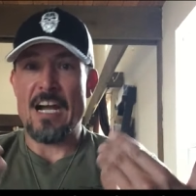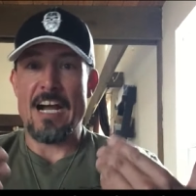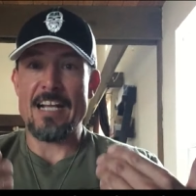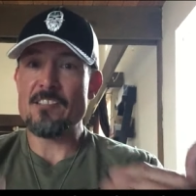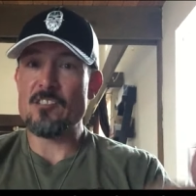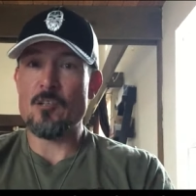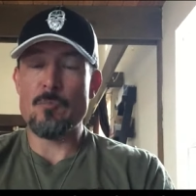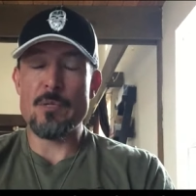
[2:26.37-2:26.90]

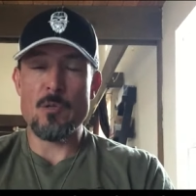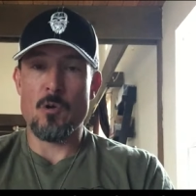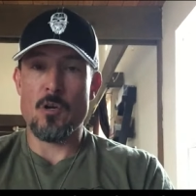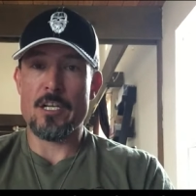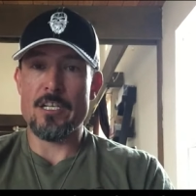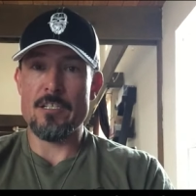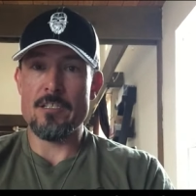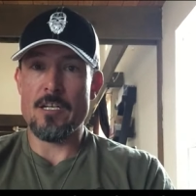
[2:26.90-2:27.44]
I'd still be
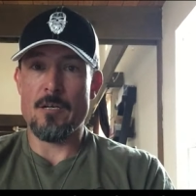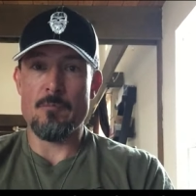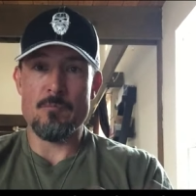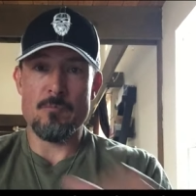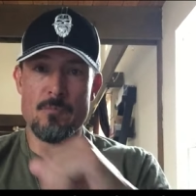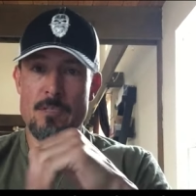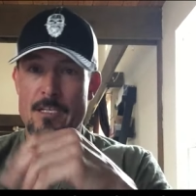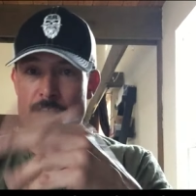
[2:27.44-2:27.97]
working.
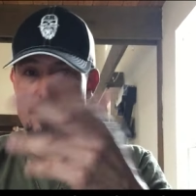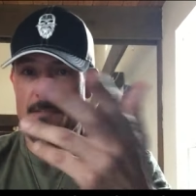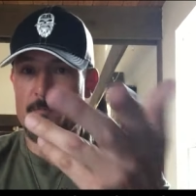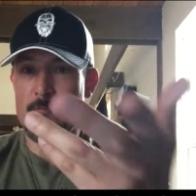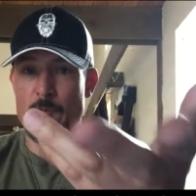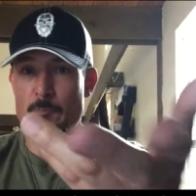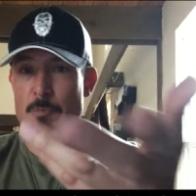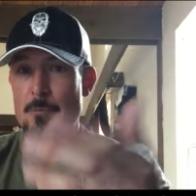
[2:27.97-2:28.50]
Um, uh,
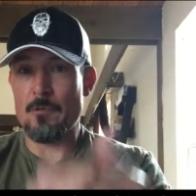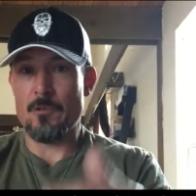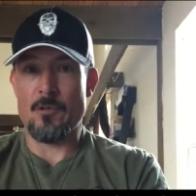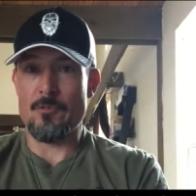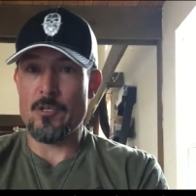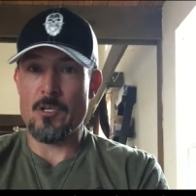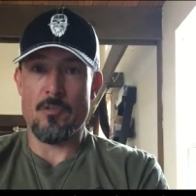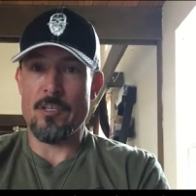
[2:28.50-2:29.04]
for people
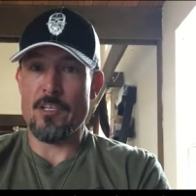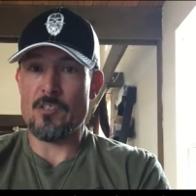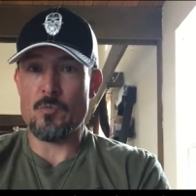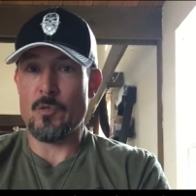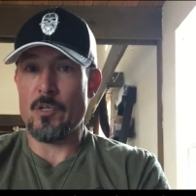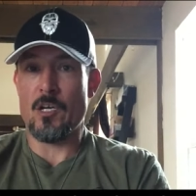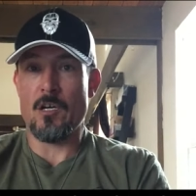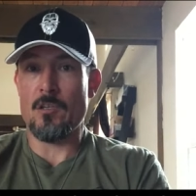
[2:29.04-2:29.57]
don't know
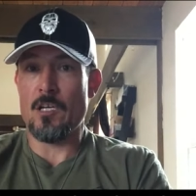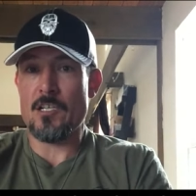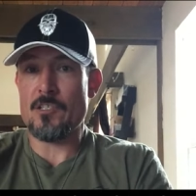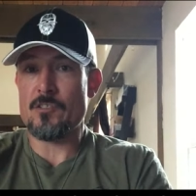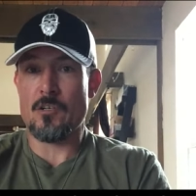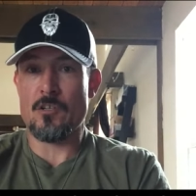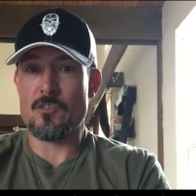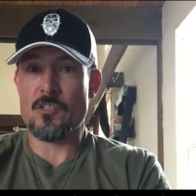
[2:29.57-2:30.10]
this, we all
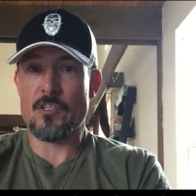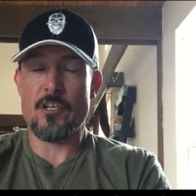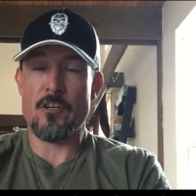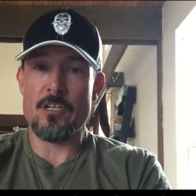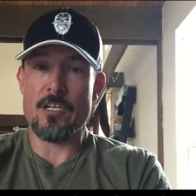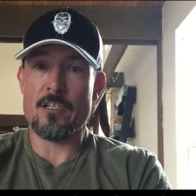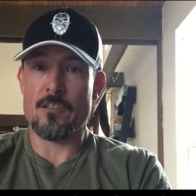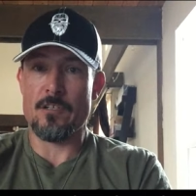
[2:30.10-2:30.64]
lost our
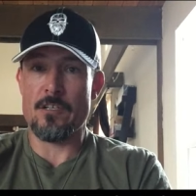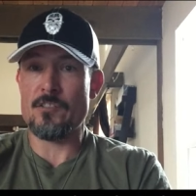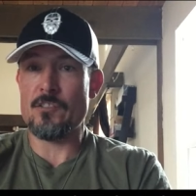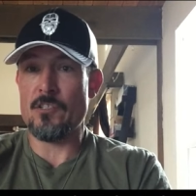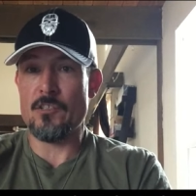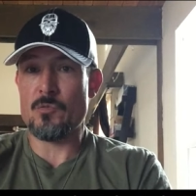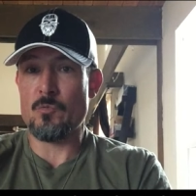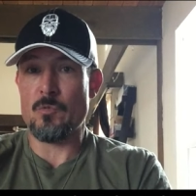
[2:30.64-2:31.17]
security
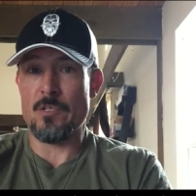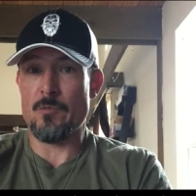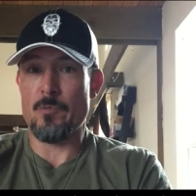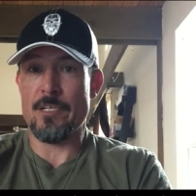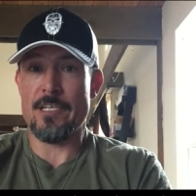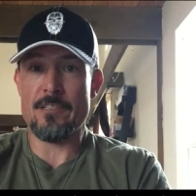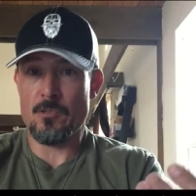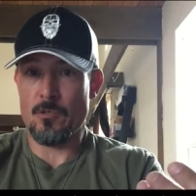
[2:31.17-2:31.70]
clearances when
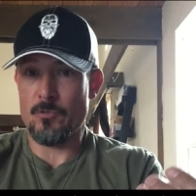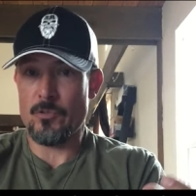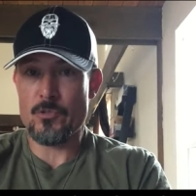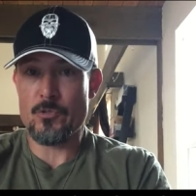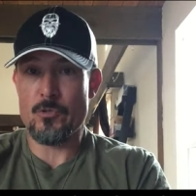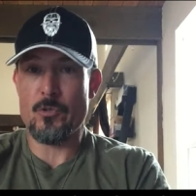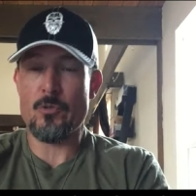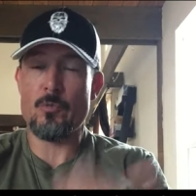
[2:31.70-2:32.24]
we told the
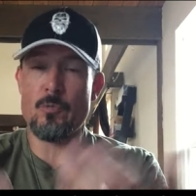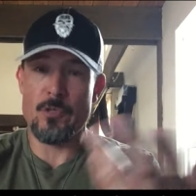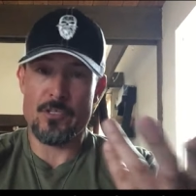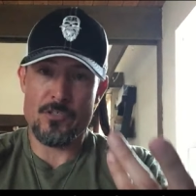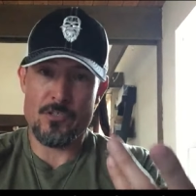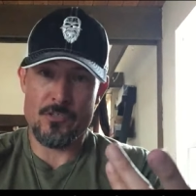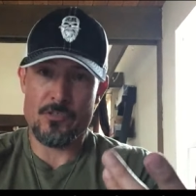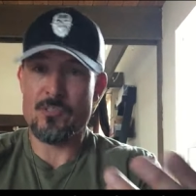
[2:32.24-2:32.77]
truth,
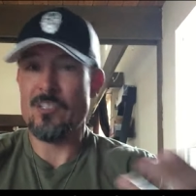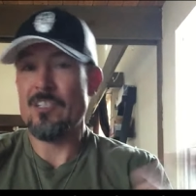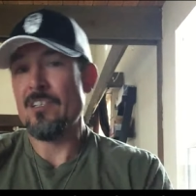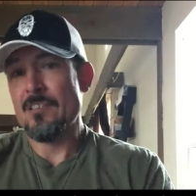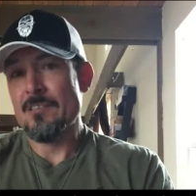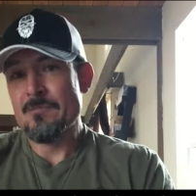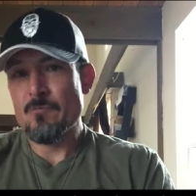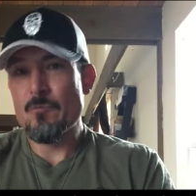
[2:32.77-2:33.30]
which is
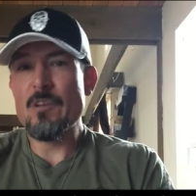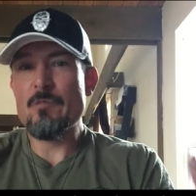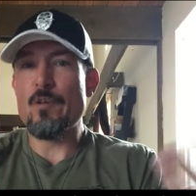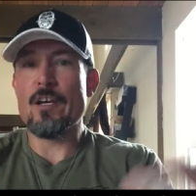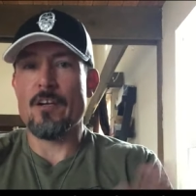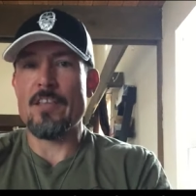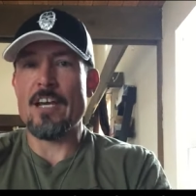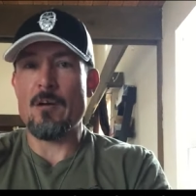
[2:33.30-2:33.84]
we
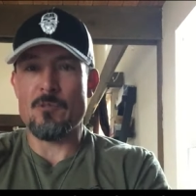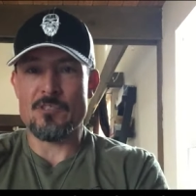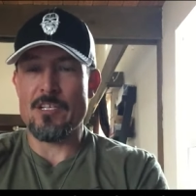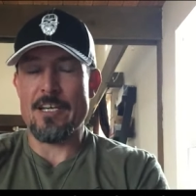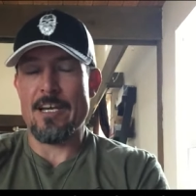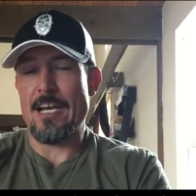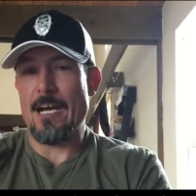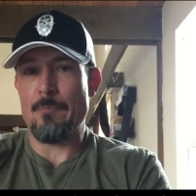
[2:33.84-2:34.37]
figured that was
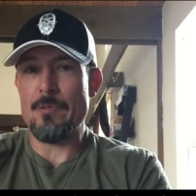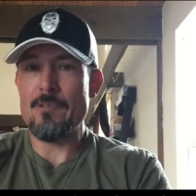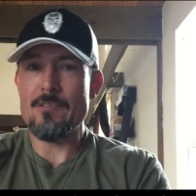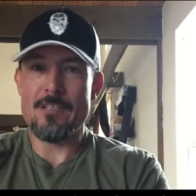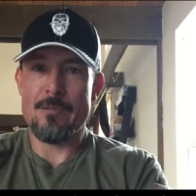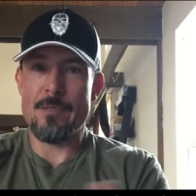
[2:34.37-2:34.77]
going to happen.